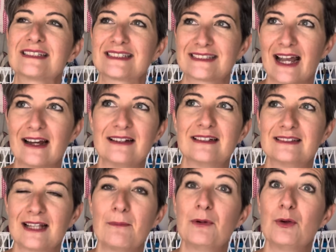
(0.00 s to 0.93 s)

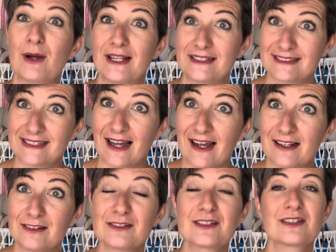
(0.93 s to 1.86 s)
WA
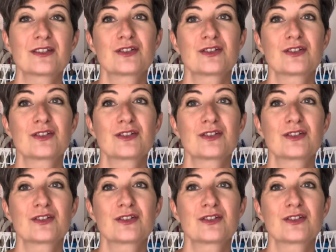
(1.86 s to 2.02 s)
styles.